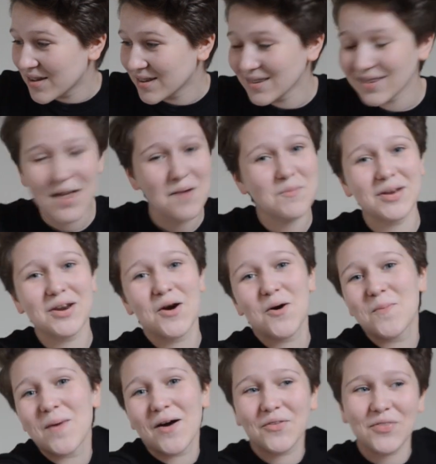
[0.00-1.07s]
Let me
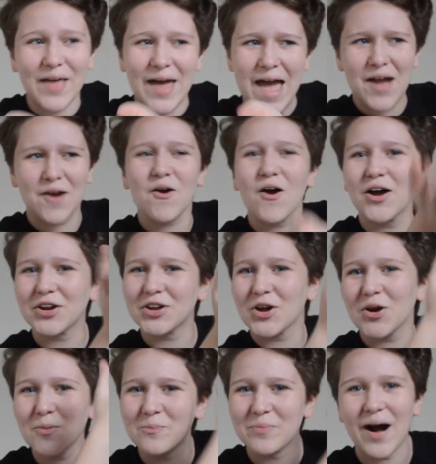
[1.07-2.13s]
know about the hair on
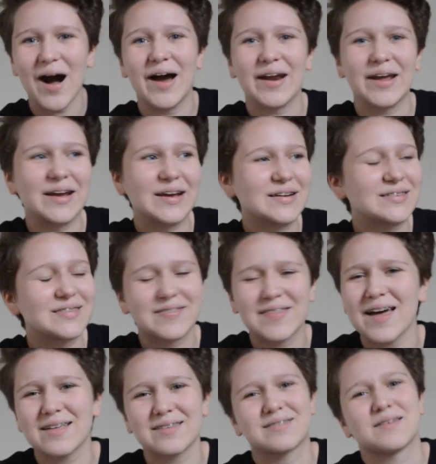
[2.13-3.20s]
your body.
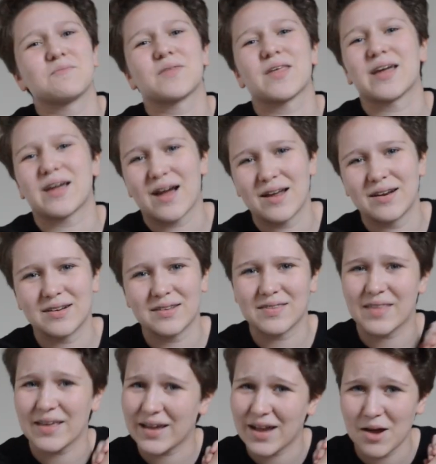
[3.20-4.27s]
That's something I
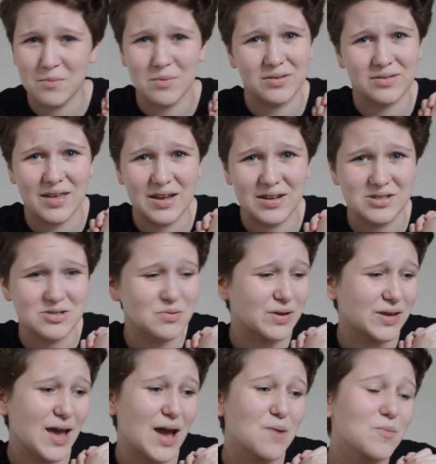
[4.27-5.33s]
didn't think I'd be saying to
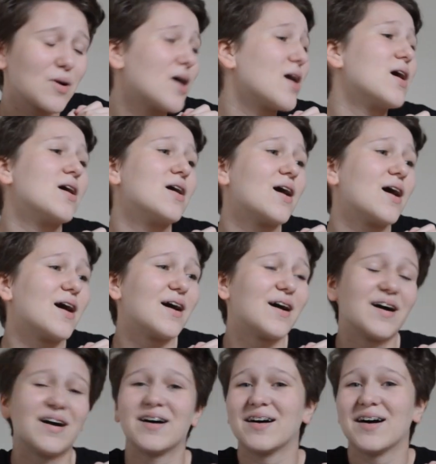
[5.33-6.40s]
a camera.
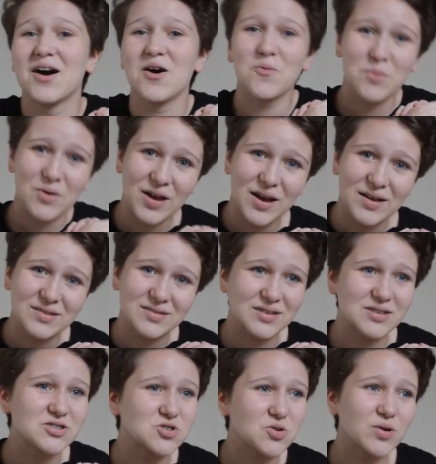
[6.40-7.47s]
Hope you
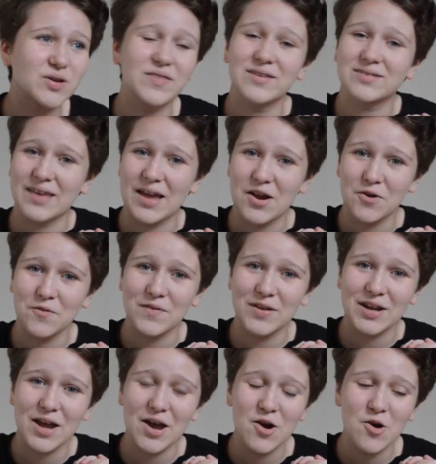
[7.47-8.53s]
guys enjoyed this hair
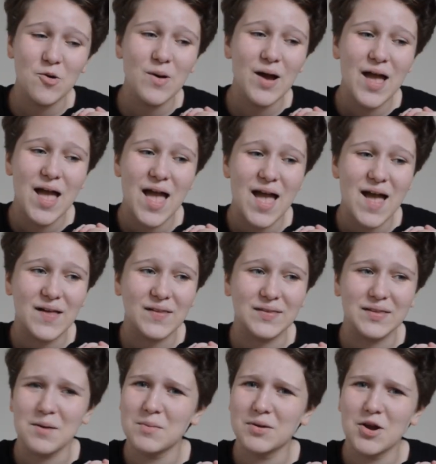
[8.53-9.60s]
video.
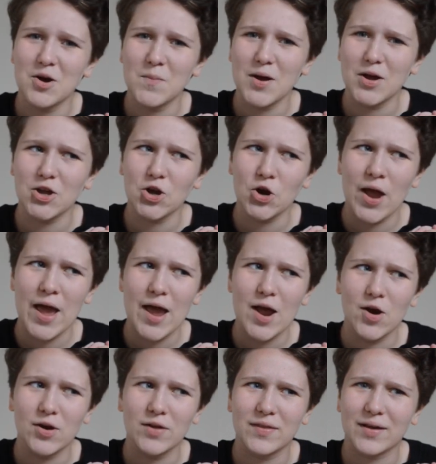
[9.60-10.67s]
Let me know about your
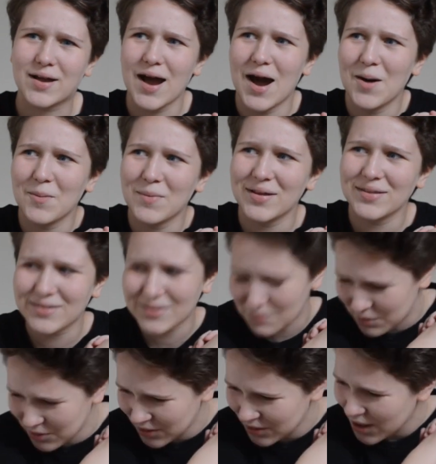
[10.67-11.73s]
hair in the comments
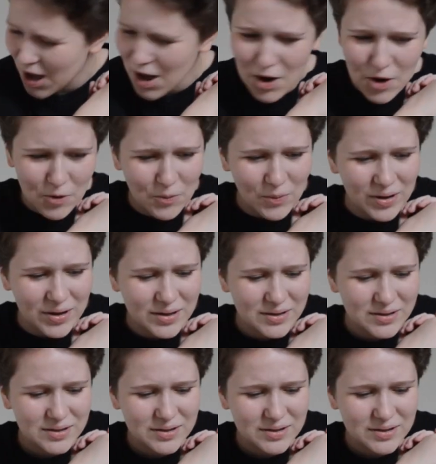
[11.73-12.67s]
below.